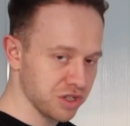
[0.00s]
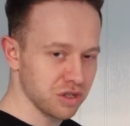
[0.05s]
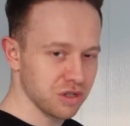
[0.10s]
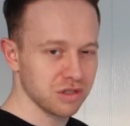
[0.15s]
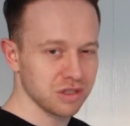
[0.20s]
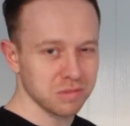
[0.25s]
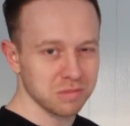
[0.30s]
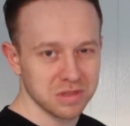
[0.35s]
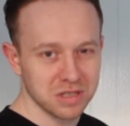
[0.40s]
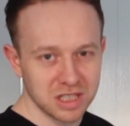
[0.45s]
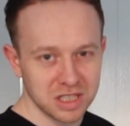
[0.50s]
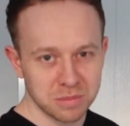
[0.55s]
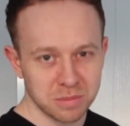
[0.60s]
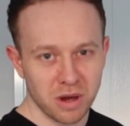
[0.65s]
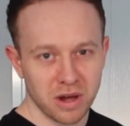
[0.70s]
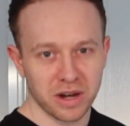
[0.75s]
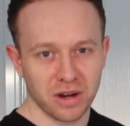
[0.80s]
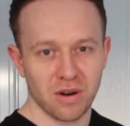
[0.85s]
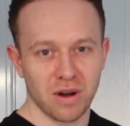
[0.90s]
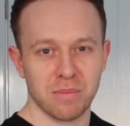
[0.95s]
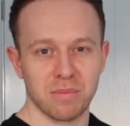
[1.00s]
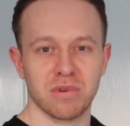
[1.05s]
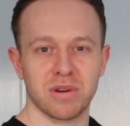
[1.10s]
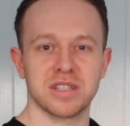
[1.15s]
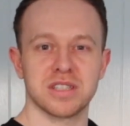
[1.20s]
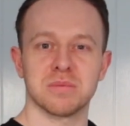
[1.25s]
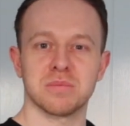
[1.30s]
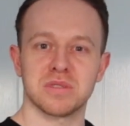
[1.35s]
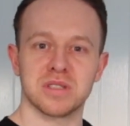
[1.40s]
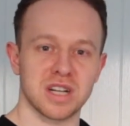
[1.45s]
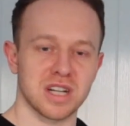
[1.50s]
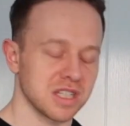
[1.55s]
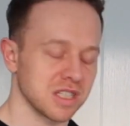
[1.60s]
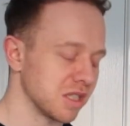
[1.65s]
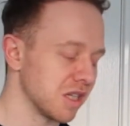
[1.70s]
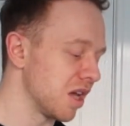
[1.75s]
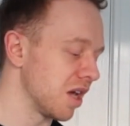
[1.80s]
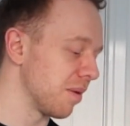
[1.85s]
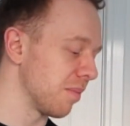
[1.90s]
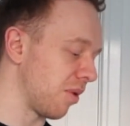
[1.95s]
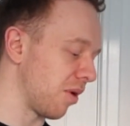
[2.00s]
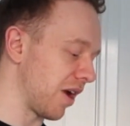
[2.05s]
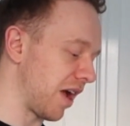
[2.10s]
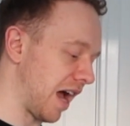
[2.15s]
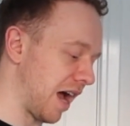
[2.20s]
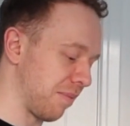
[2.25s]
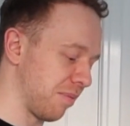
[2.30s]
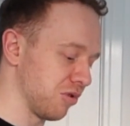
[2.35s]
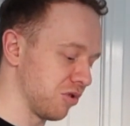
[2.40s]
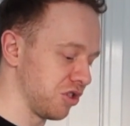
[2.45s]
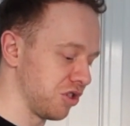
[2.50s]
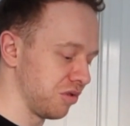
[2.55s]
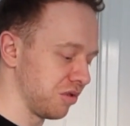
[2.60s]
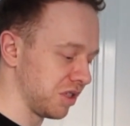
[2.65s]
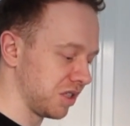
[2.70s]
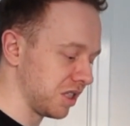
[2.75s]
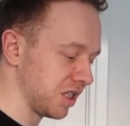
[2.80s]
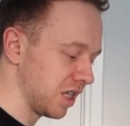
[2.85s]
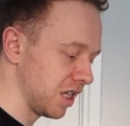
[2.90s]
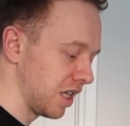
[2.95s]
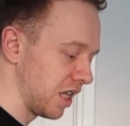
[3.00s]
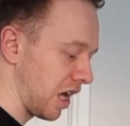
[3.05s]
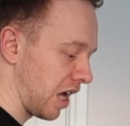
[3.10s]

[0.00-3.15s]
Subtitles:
juice, sometimes buy cranberry, sometimes buy apple juice.